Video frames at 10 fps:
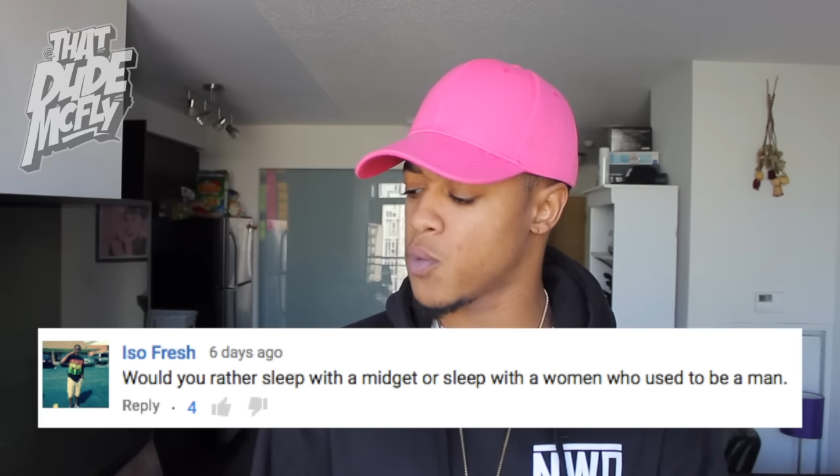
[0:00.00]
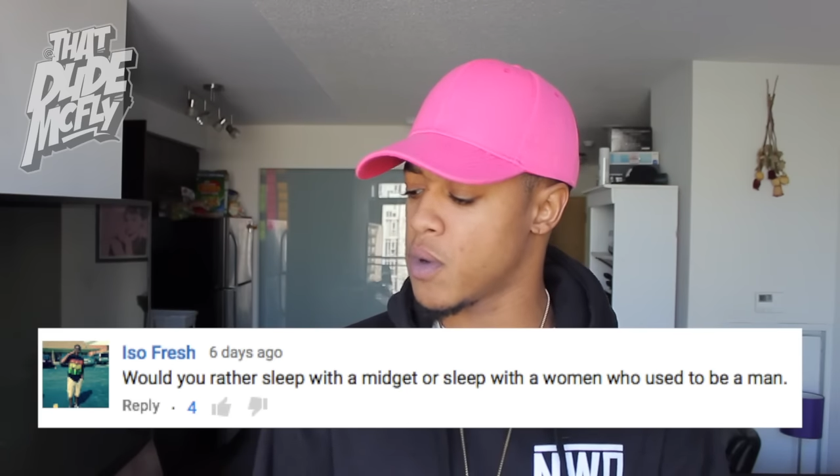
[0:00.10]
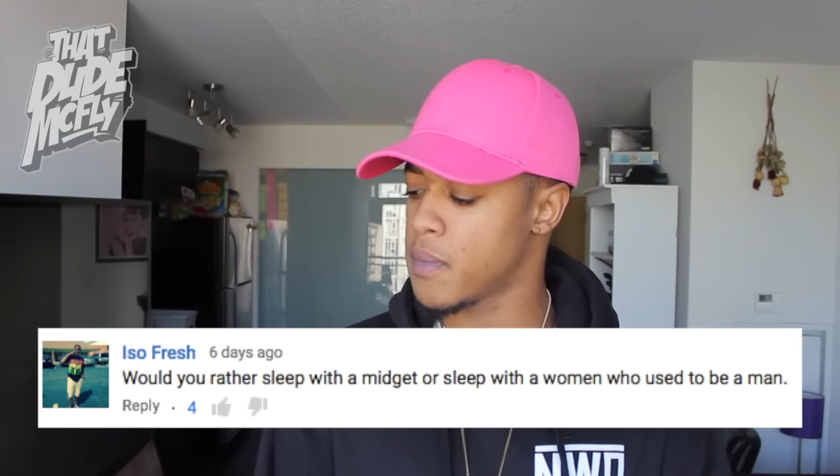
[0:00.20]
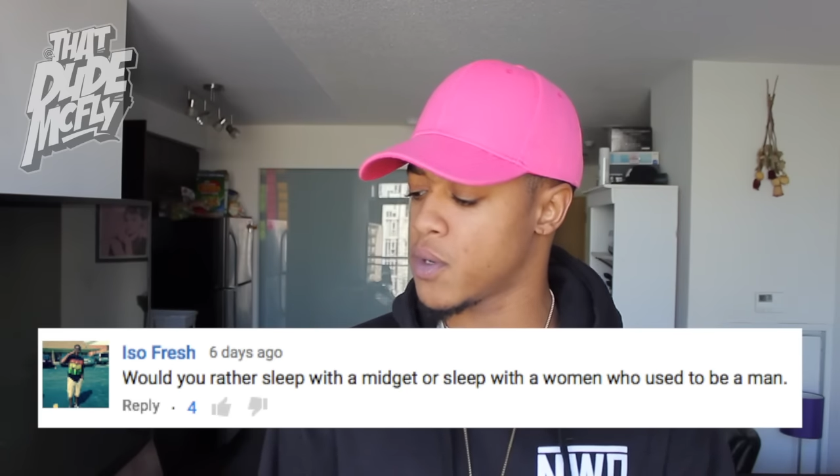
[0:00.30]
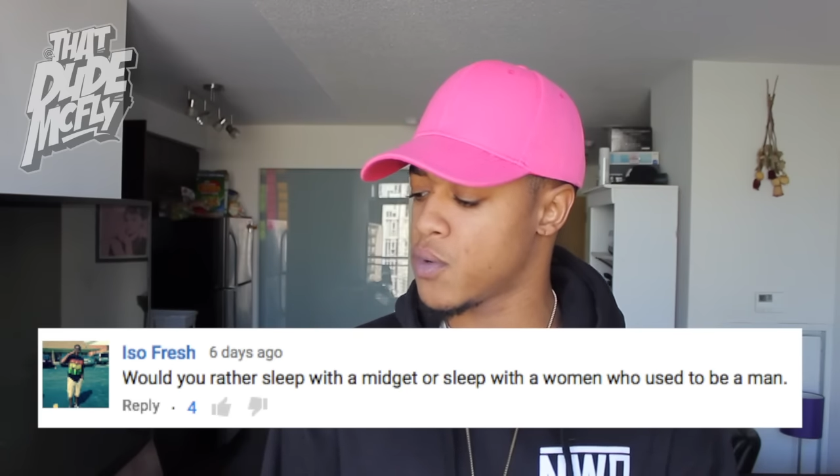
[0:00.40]
with a
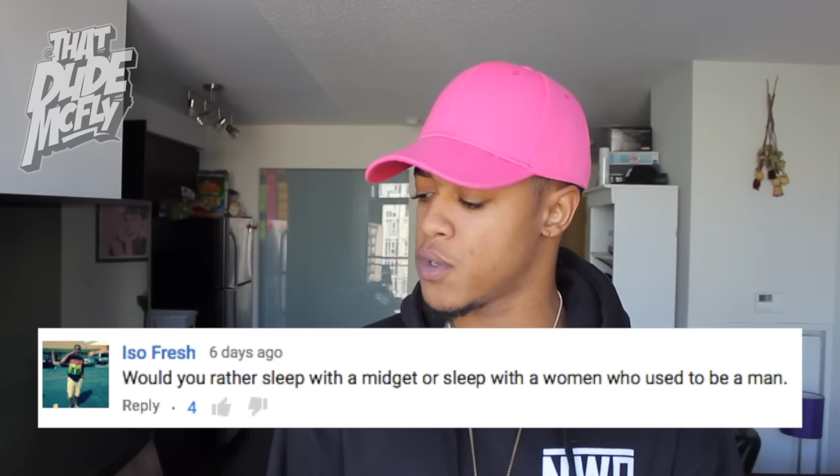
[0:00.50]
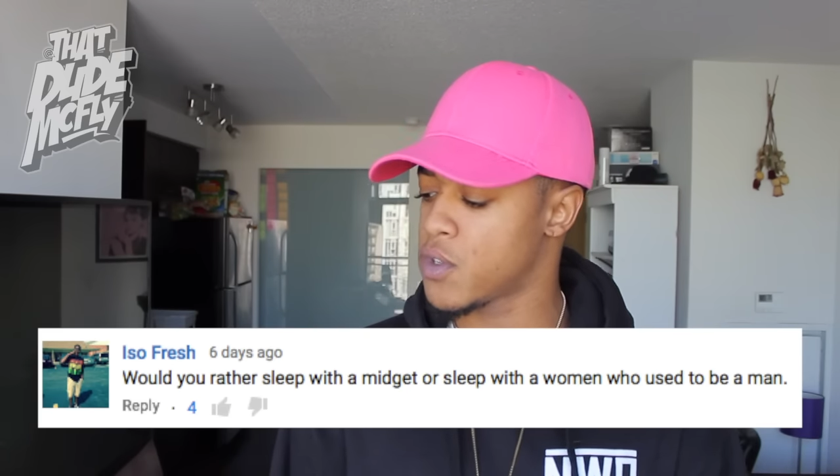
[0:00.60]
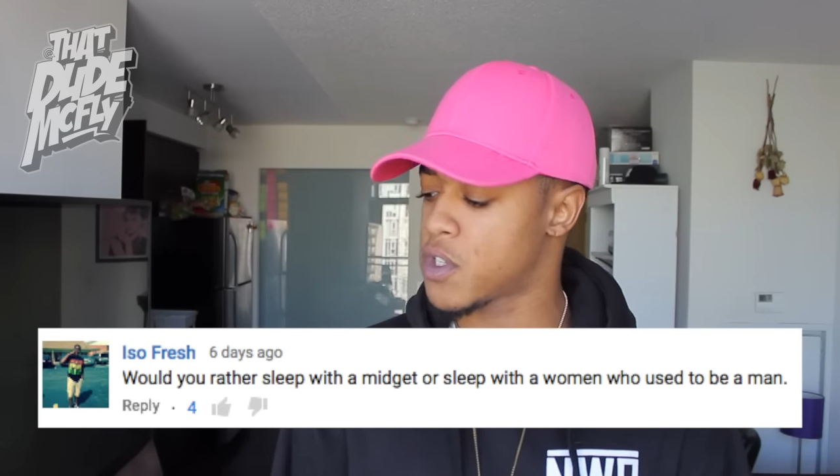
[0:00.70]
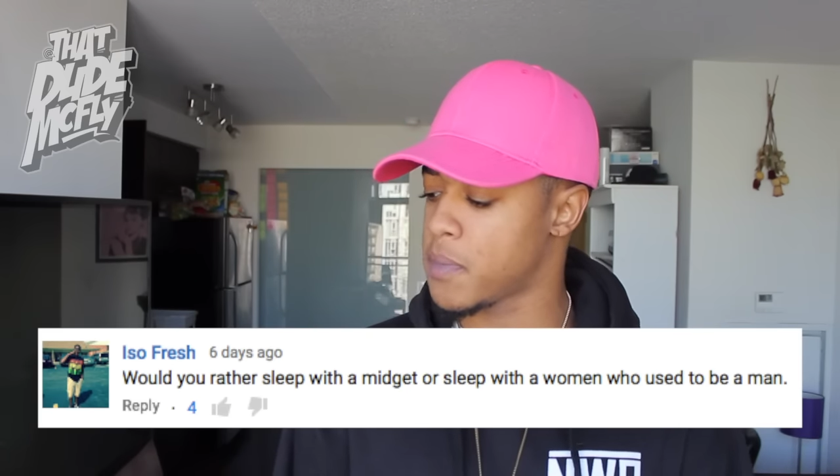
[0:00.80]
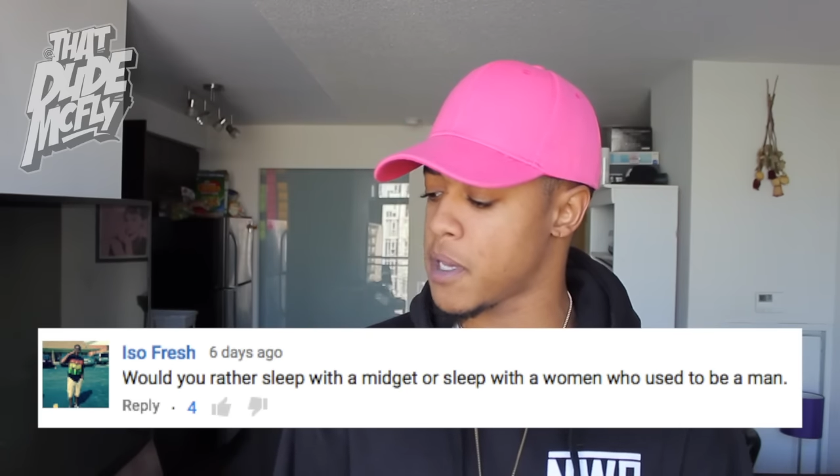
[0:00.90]
woman who
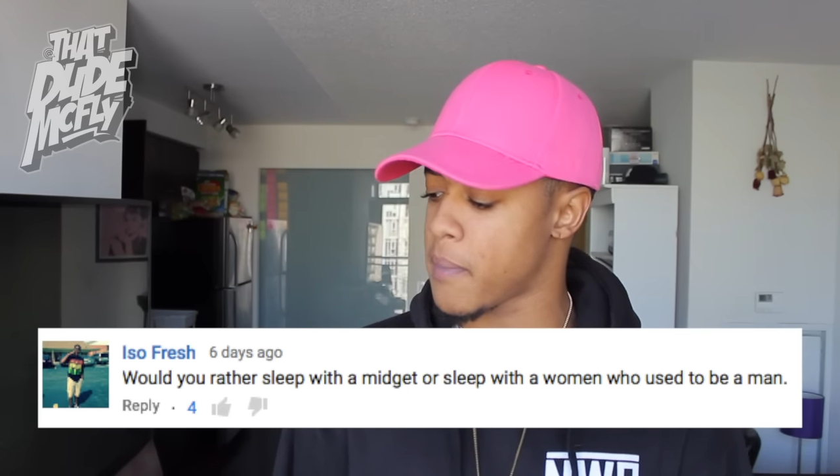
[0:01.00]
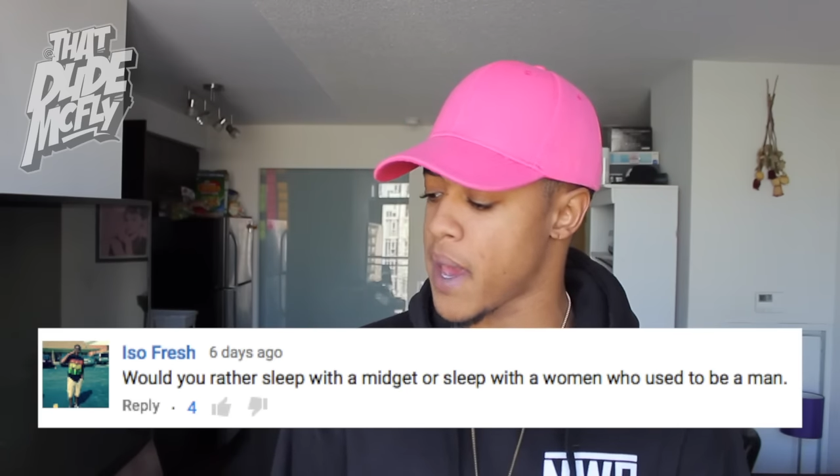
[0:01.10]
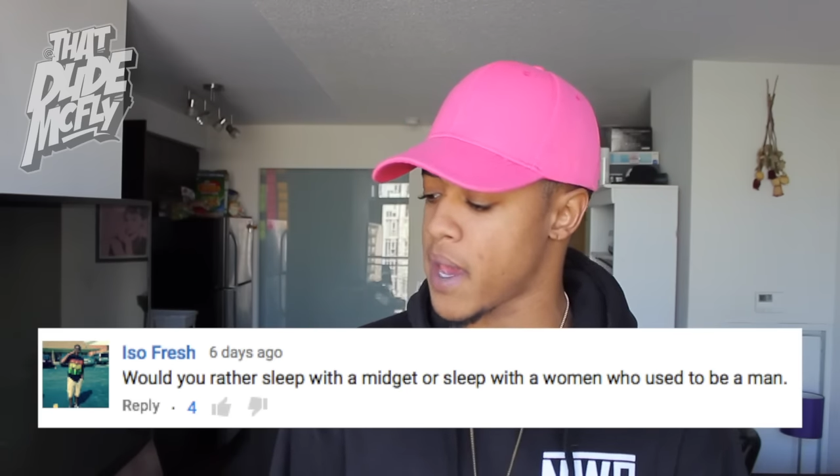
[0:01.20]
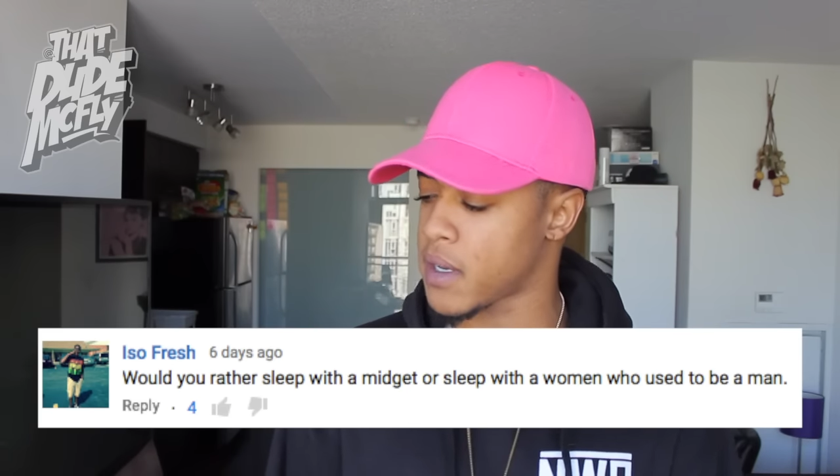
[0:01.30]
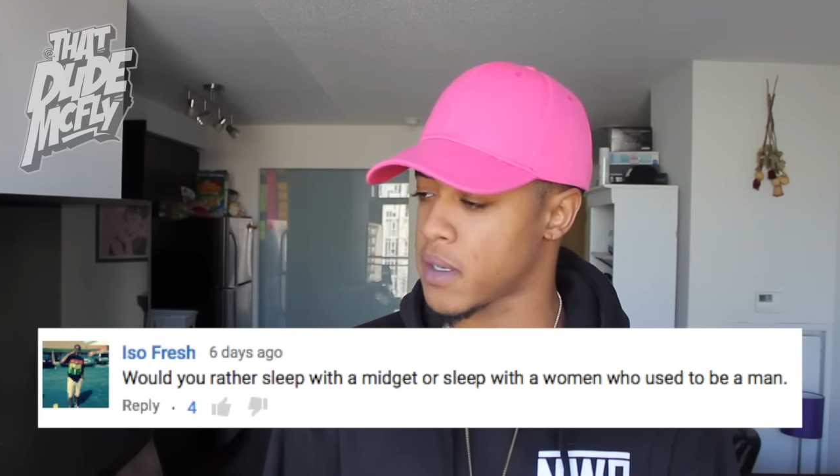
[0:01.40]
used to be a
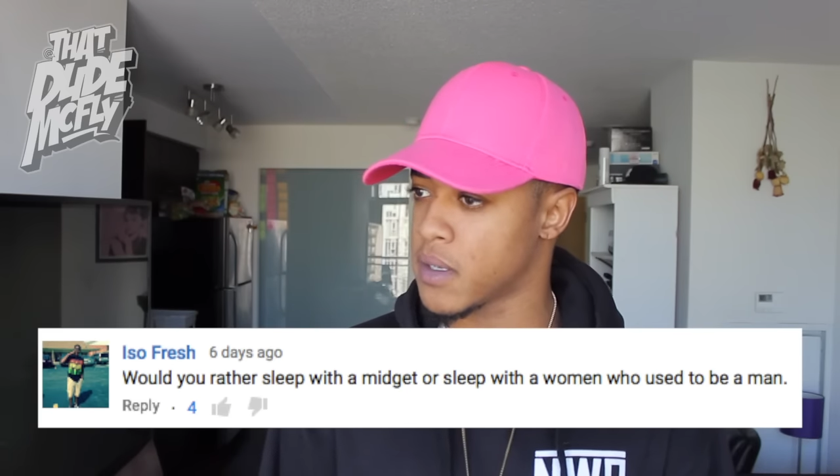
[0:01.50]
man?